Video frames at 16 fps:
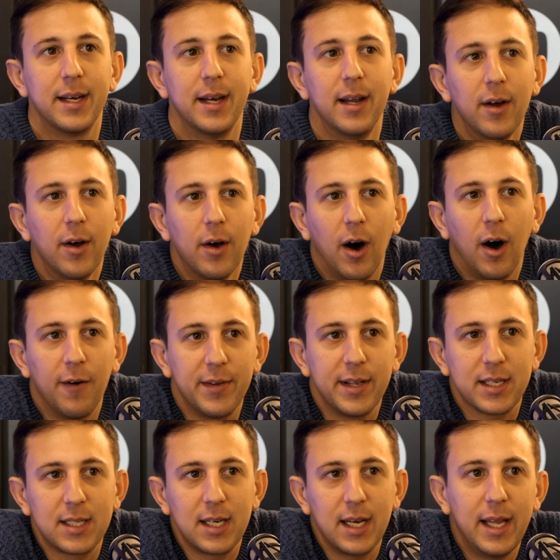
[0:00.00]
Mm,
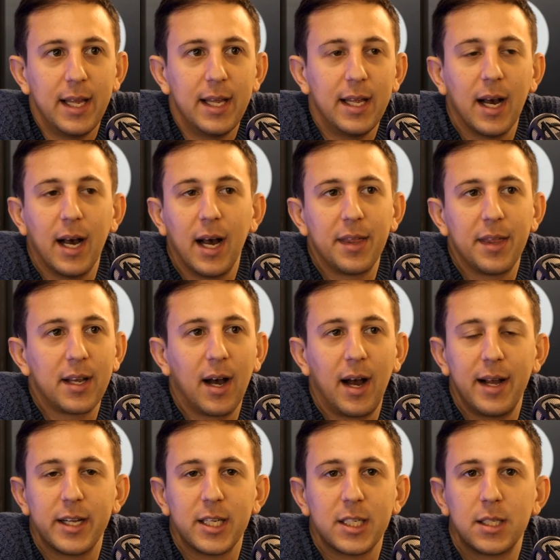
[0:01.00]
Obviously, yeah. uh, the guy
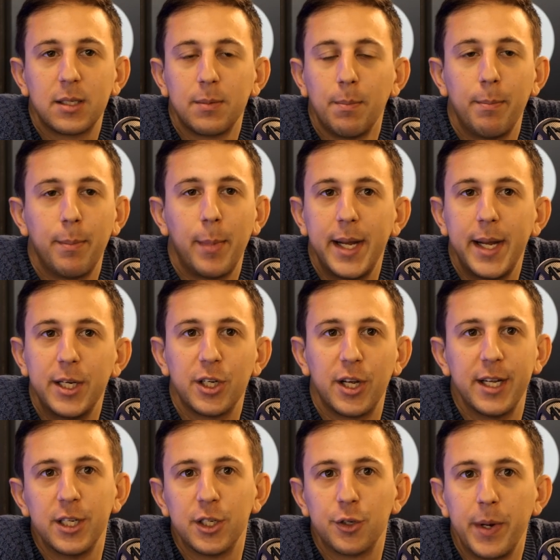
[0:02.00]
has major
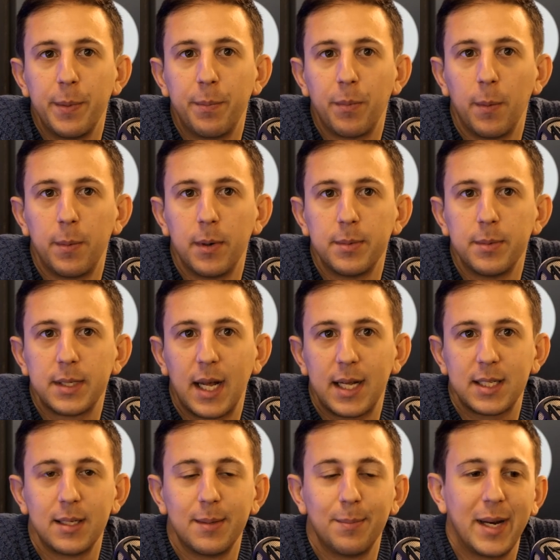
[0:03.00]
injury problems,
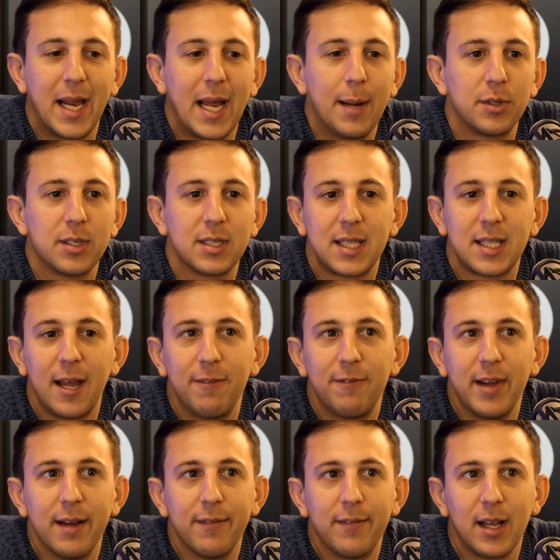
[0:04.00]
hasn't been able to stay
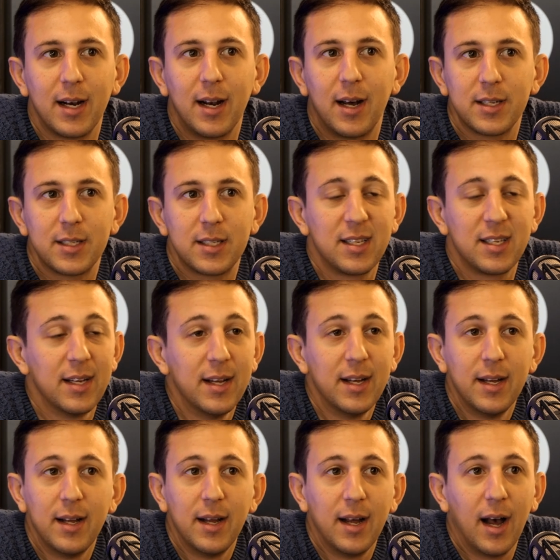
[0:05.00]
fit for the last
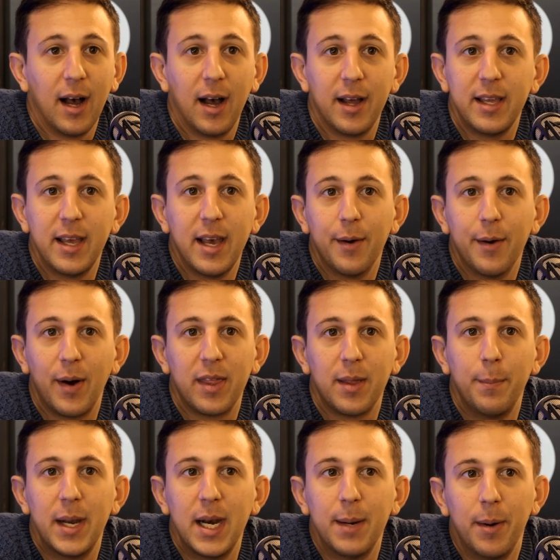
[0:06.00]
uh, year at the
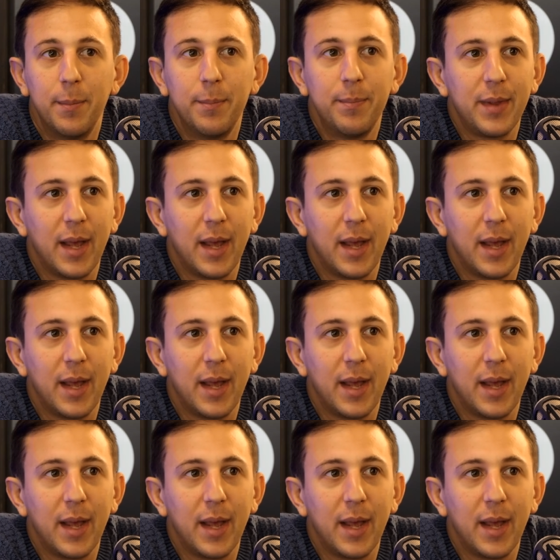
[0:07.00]
minimum.